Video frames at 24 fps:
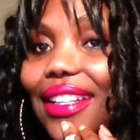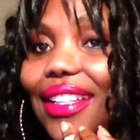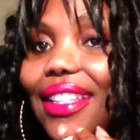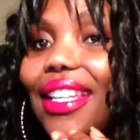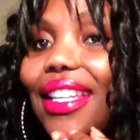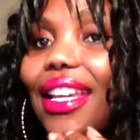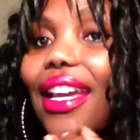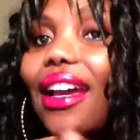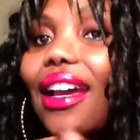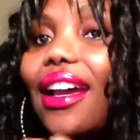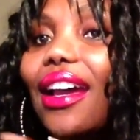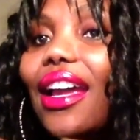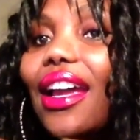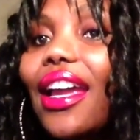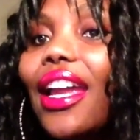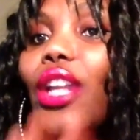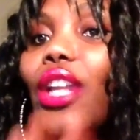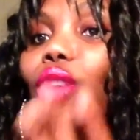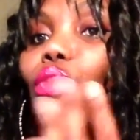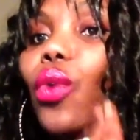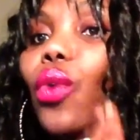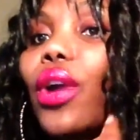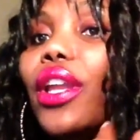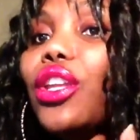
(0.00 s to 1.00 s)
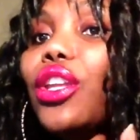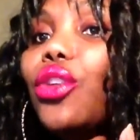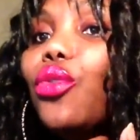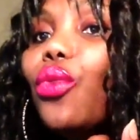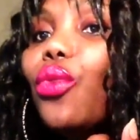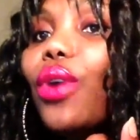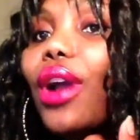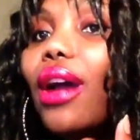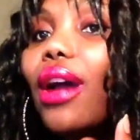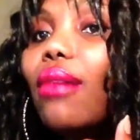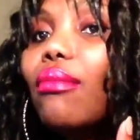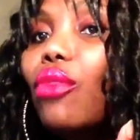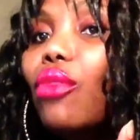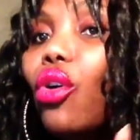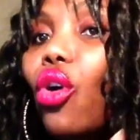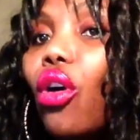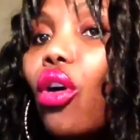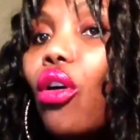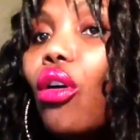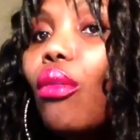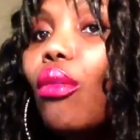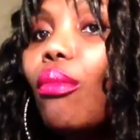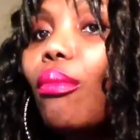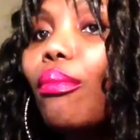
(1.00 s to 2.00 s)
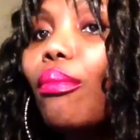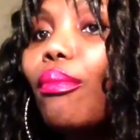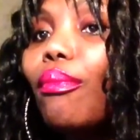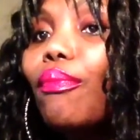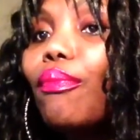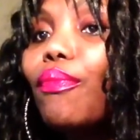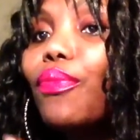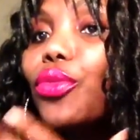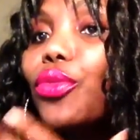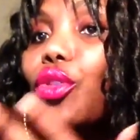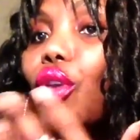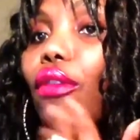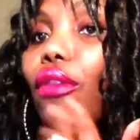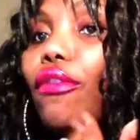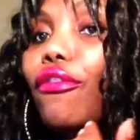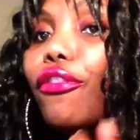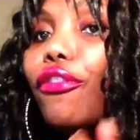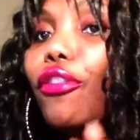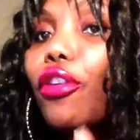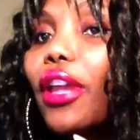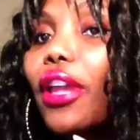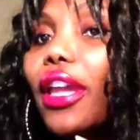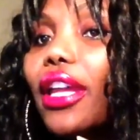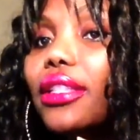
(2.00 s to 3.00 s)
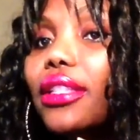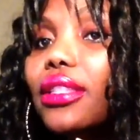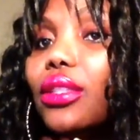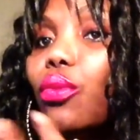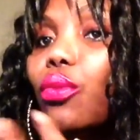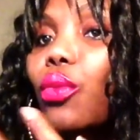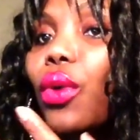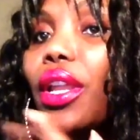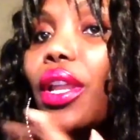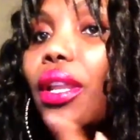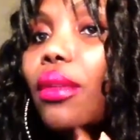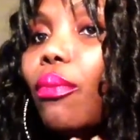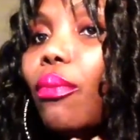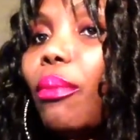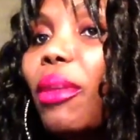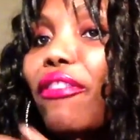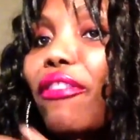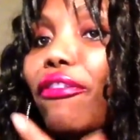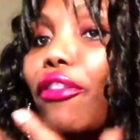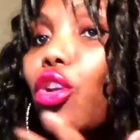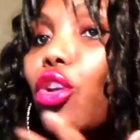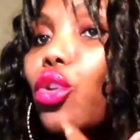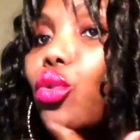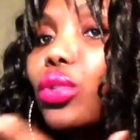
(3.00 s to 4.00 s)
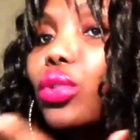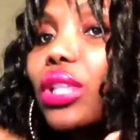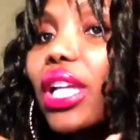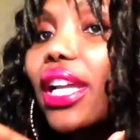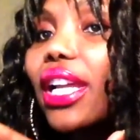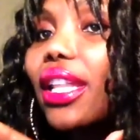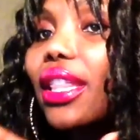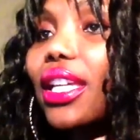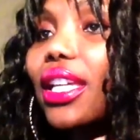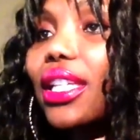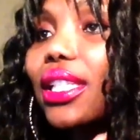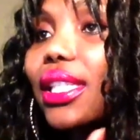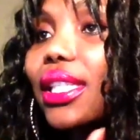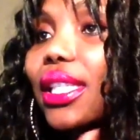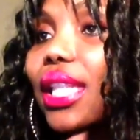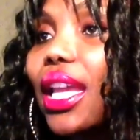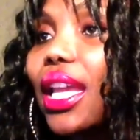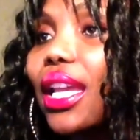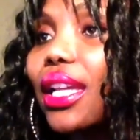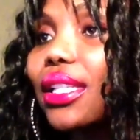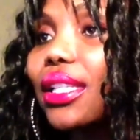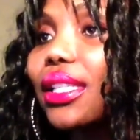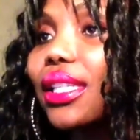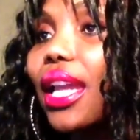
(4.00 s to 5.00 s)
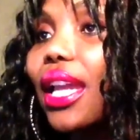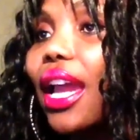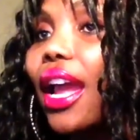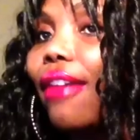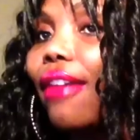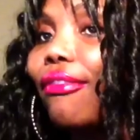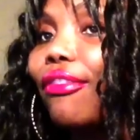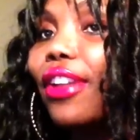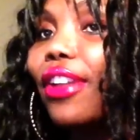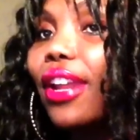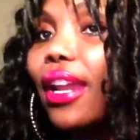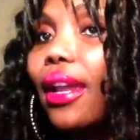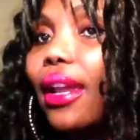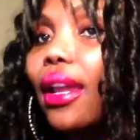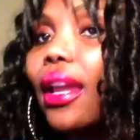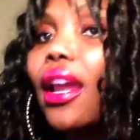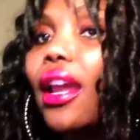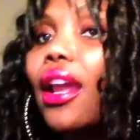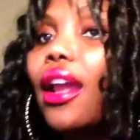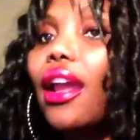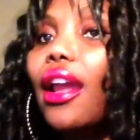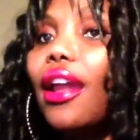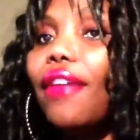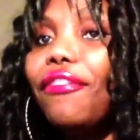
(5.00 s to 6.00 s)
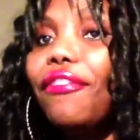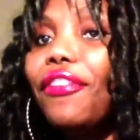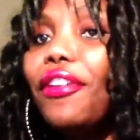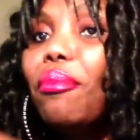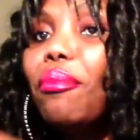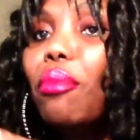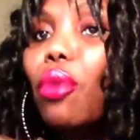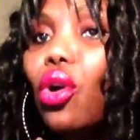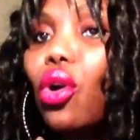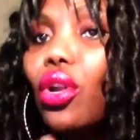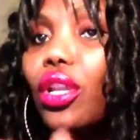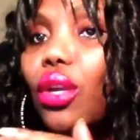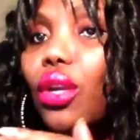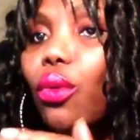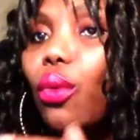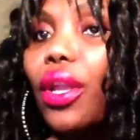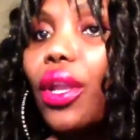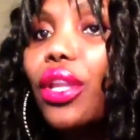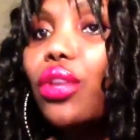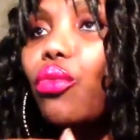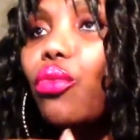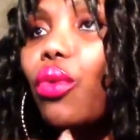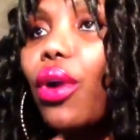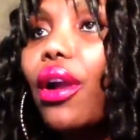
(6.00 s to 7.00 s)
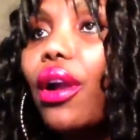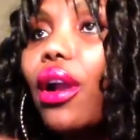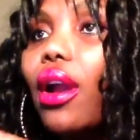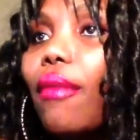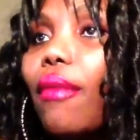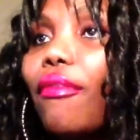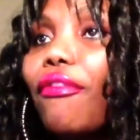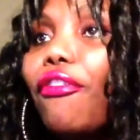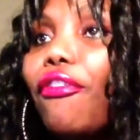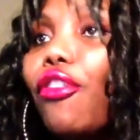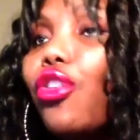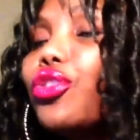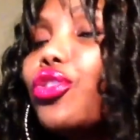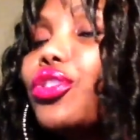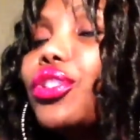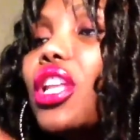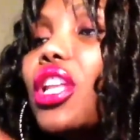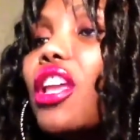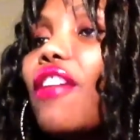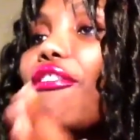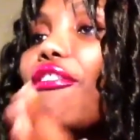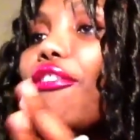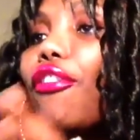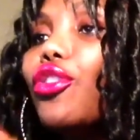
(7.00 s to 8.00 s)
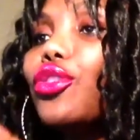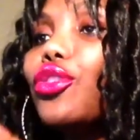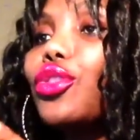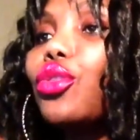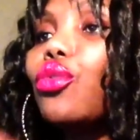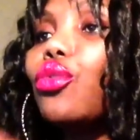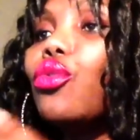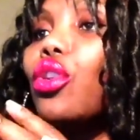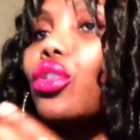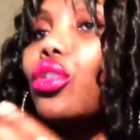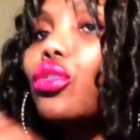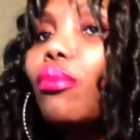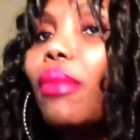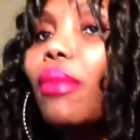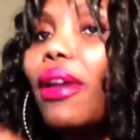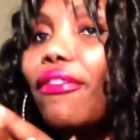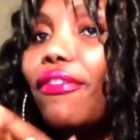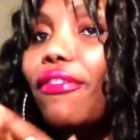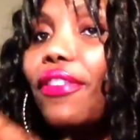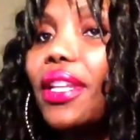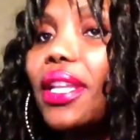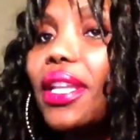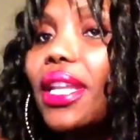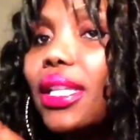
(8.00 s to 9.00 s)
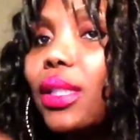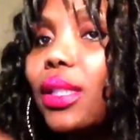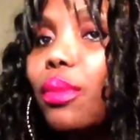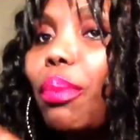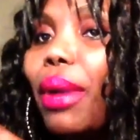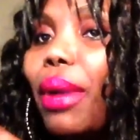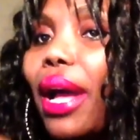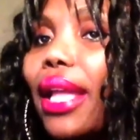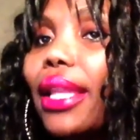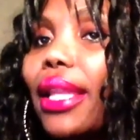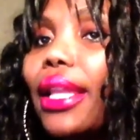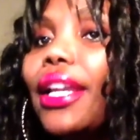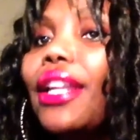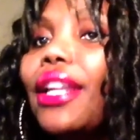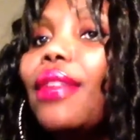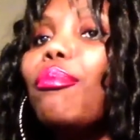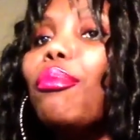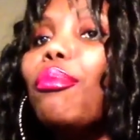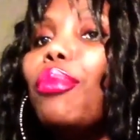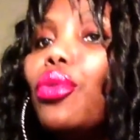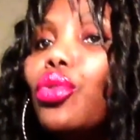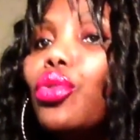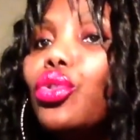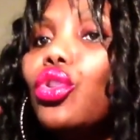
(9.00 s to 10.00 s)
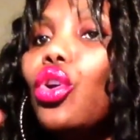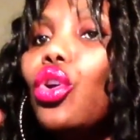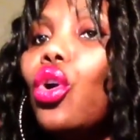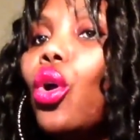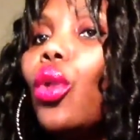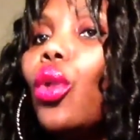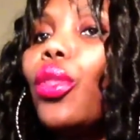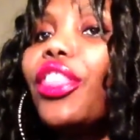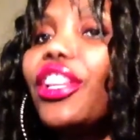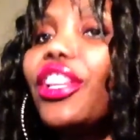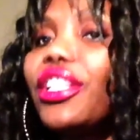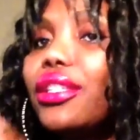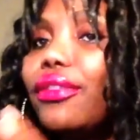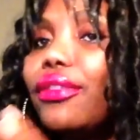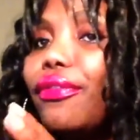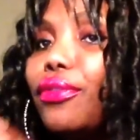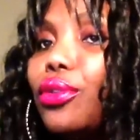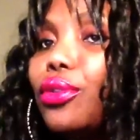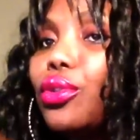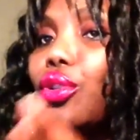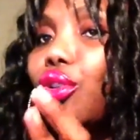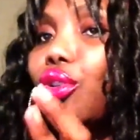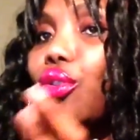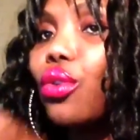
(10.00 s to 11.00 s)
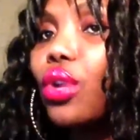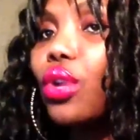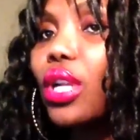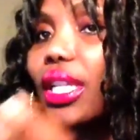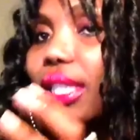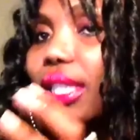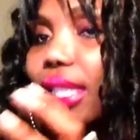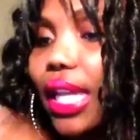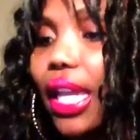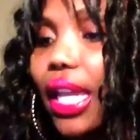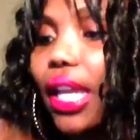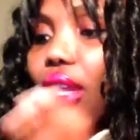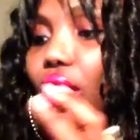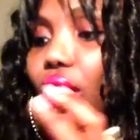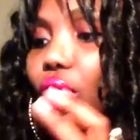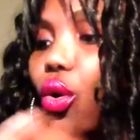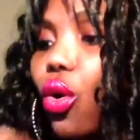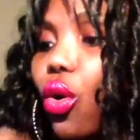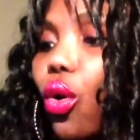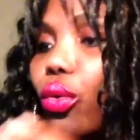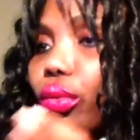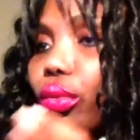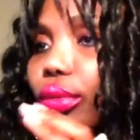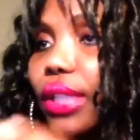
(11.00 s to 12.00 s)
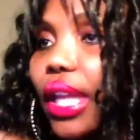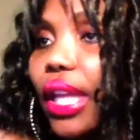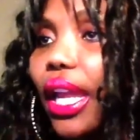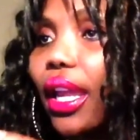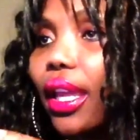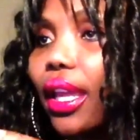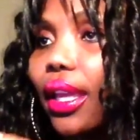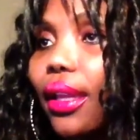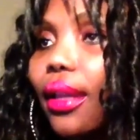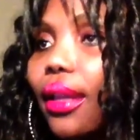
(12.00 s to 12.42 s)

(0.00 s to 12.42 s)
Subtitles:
Yeah, and when you come home, don't forget, before you take these things, every morning when you work out, first thing first, you go to my fitness pal and put all this food you're going to take the whole day.